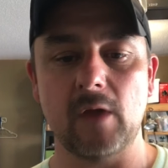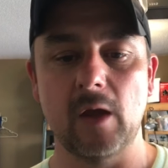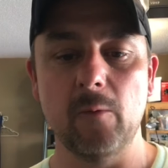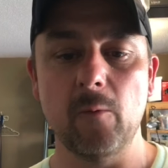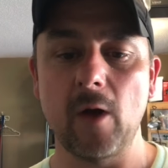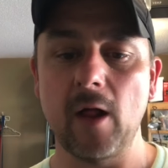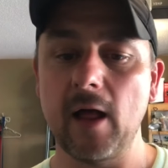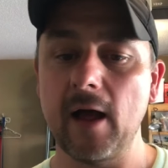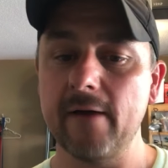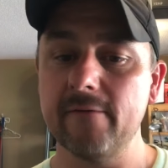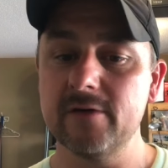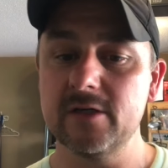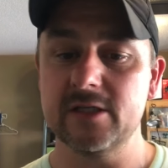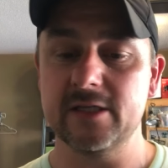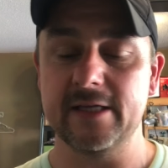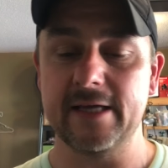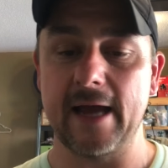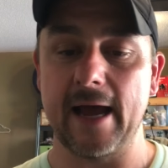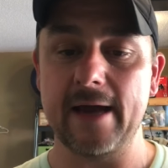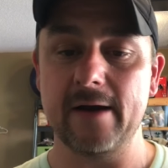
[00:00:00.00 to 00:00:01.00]
And while
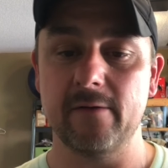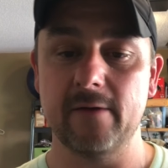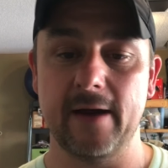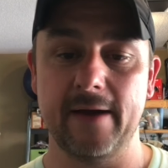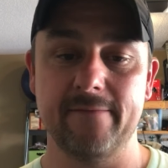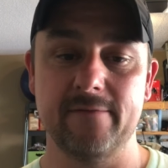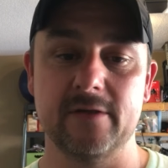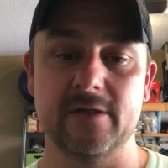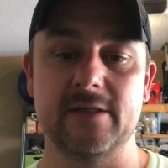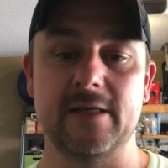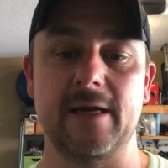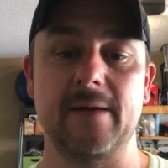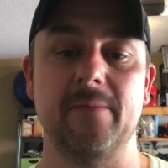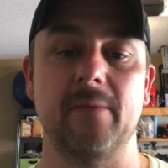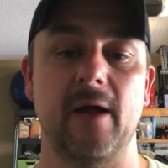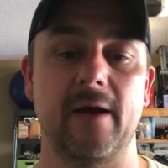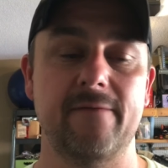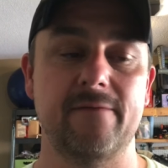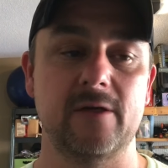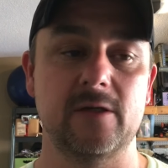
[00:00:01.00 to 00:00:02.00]
obviously I don't have the same
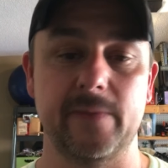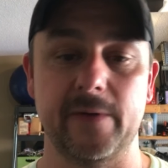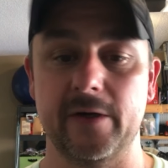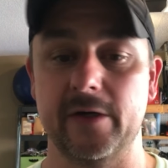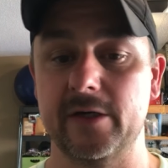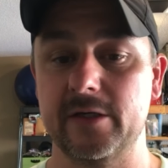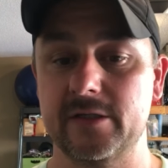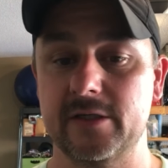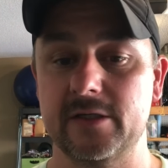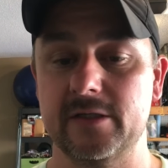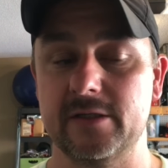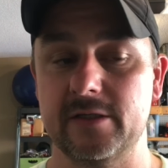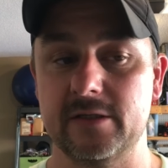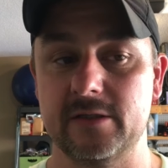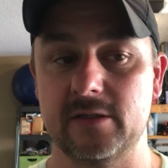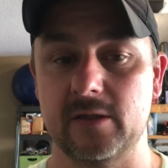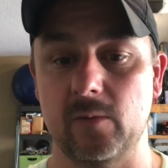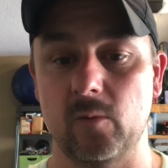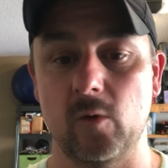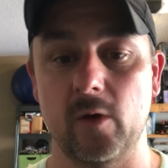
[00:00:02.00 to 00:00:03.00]
life experiences as
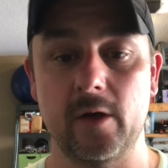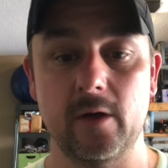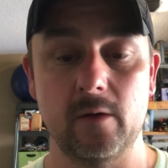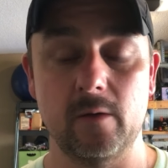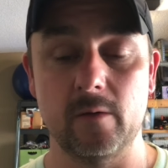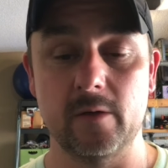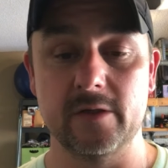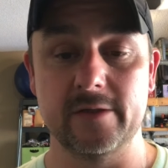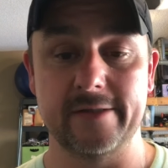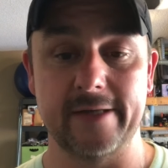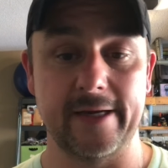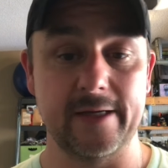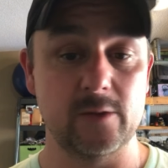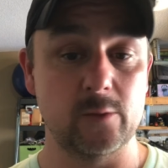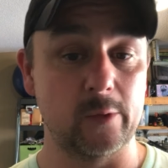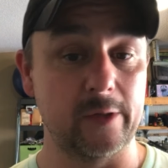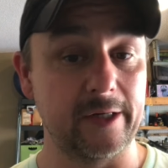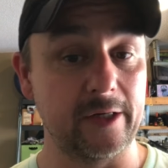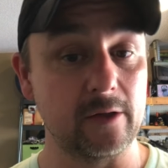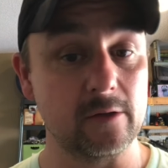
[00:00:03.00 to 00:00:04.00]
someone who is, say,
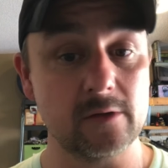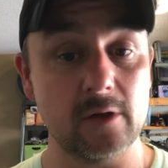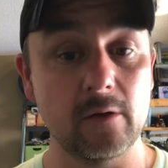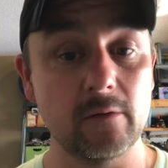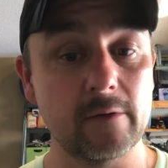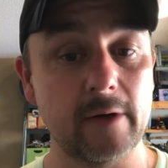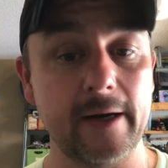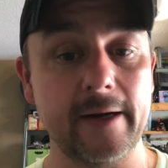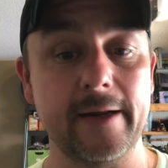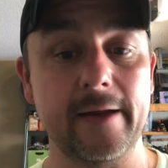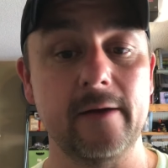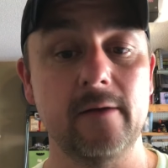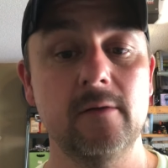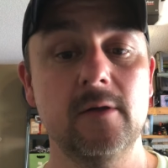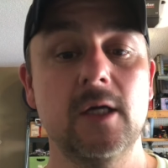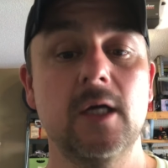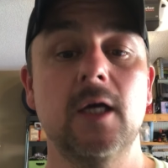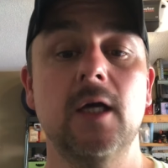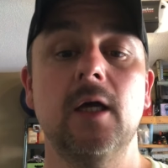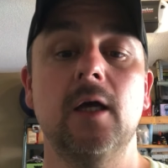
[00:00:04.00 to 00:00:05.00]
20 years old right now,
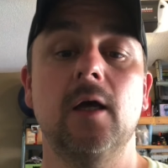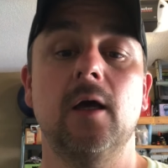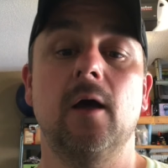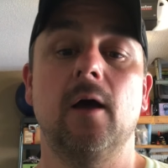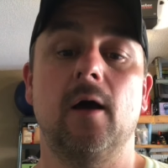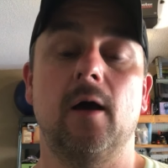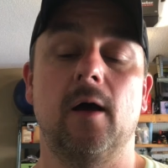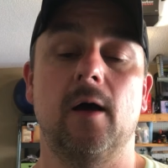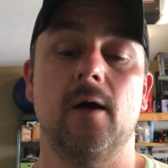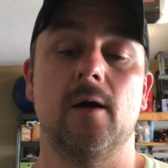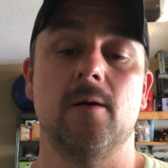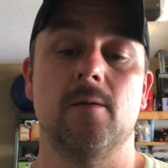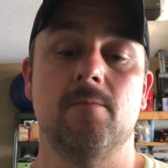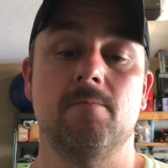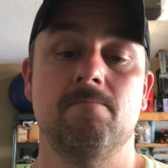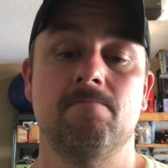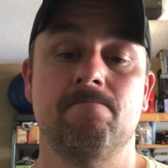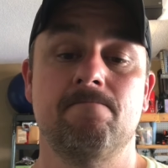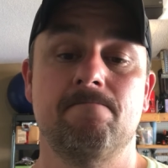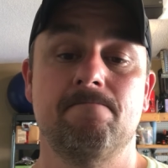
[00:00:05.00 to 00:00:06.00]

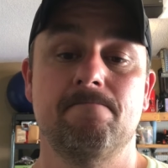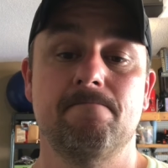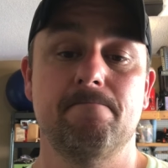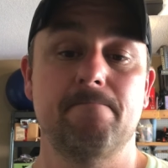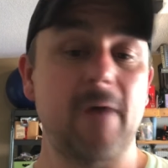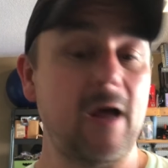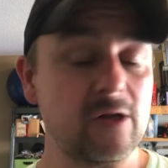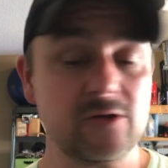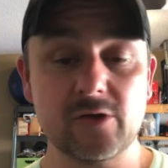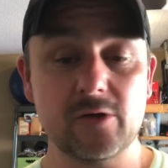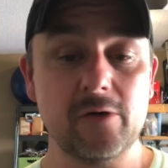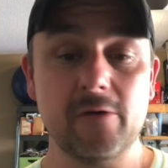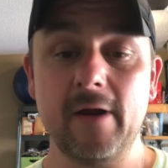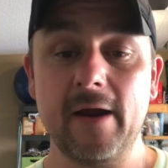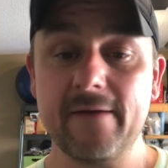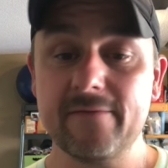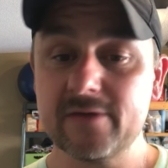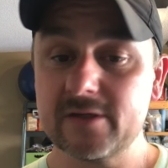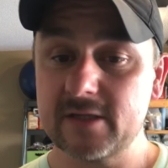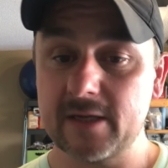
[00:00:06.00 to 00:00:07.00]
I also don't
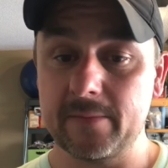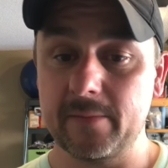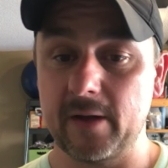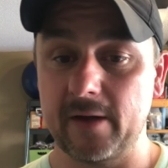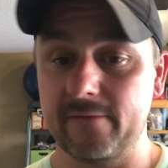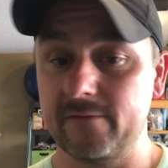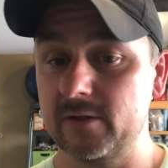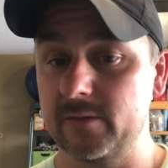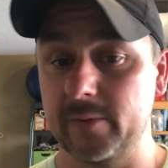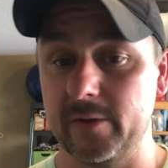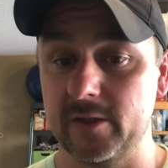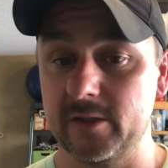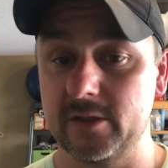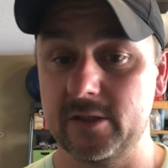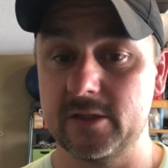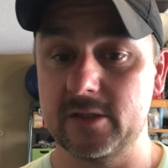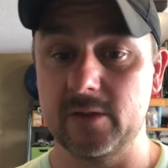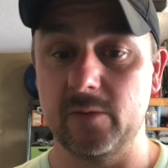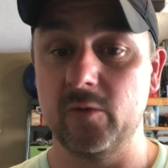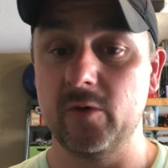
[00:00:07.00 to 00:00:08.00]
have the same life
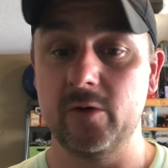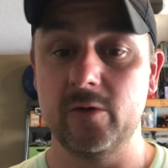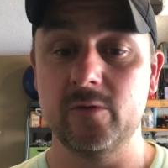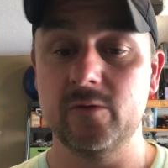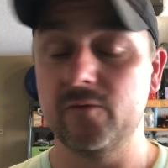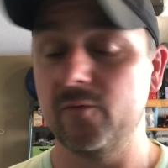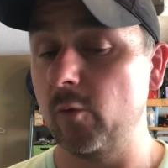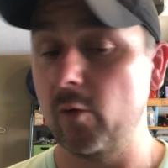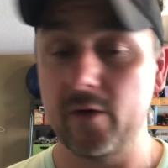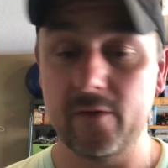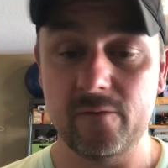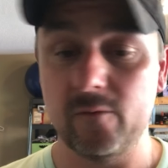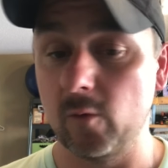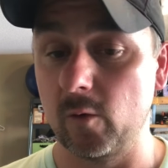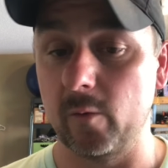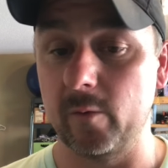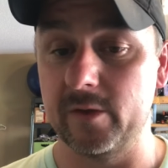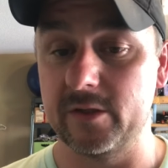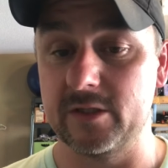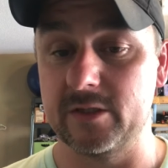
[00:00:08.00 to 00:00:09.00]
experiences as someone who's
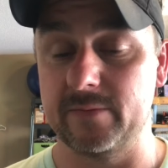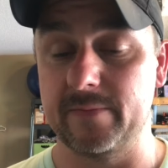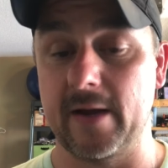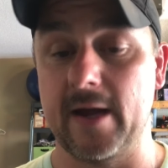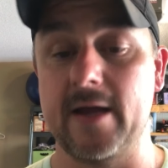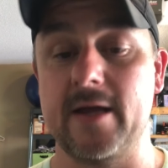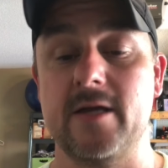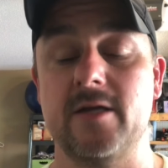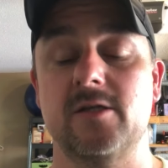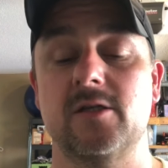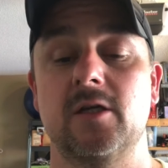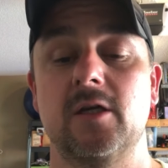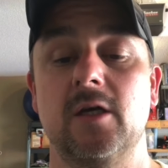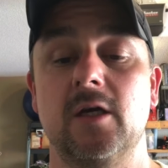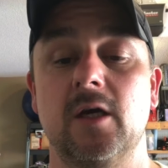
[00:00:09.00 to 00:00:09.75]
44, which is my age.